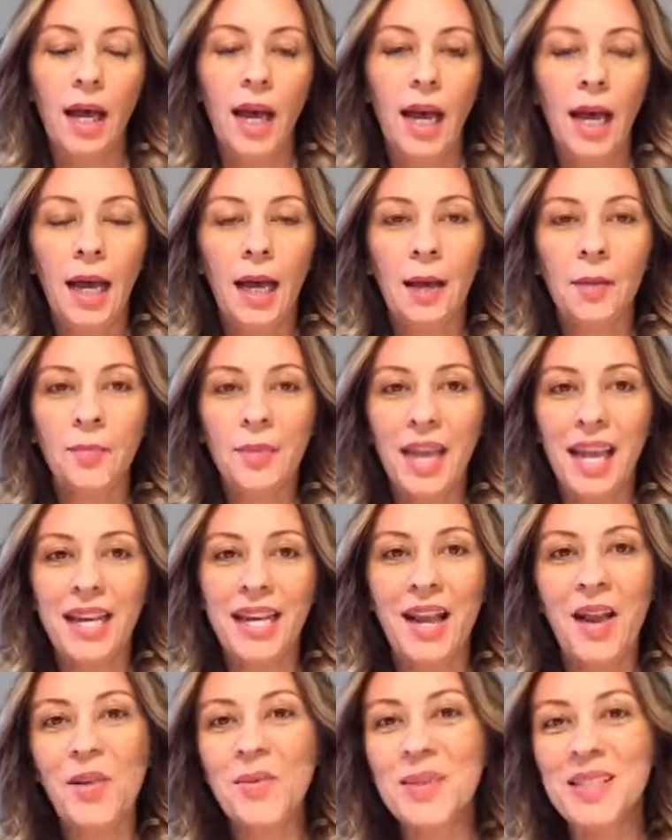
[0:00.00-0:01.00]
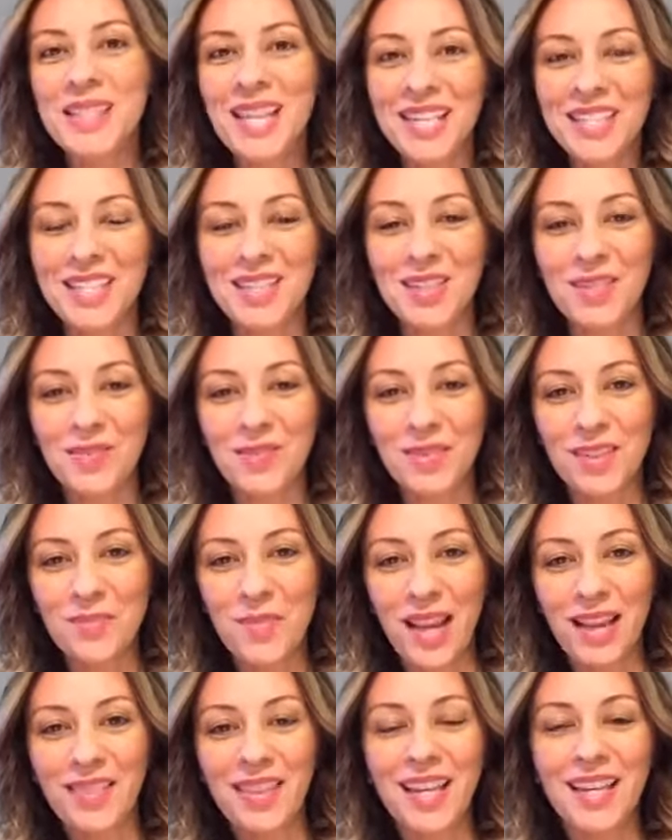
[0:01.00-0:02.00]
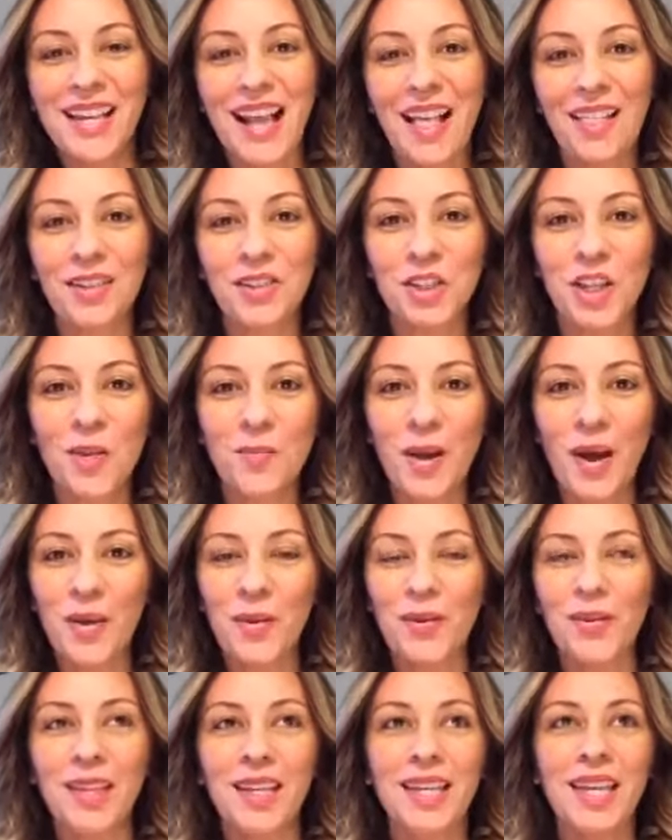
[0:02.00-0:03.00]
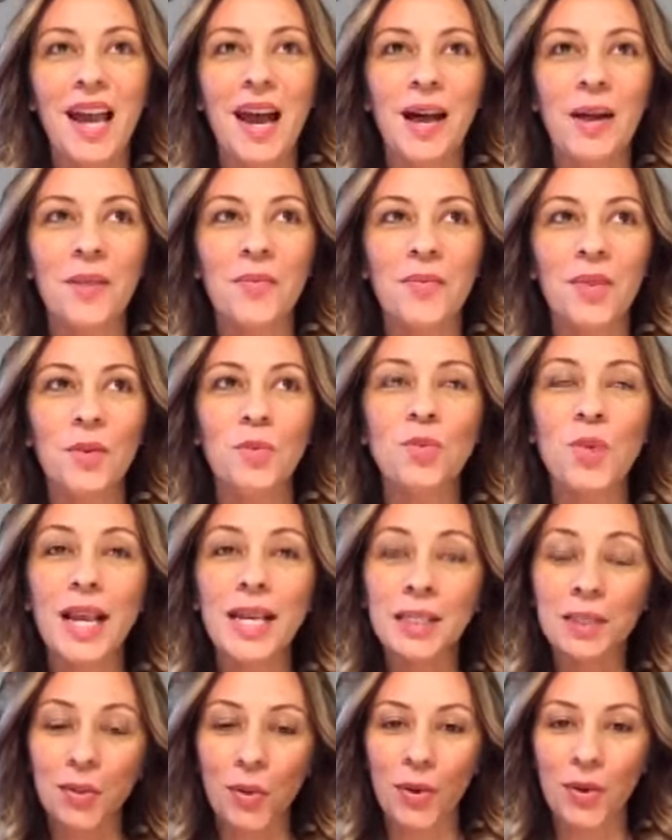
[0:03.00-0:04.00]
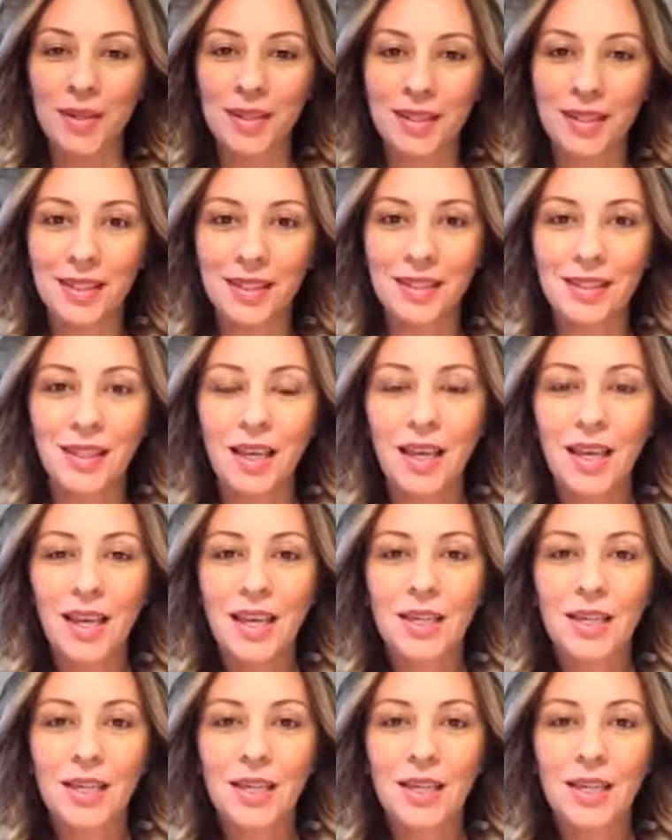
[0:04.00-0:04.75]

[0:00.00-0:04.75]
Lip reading: And I always like to make the analogy about the race horses.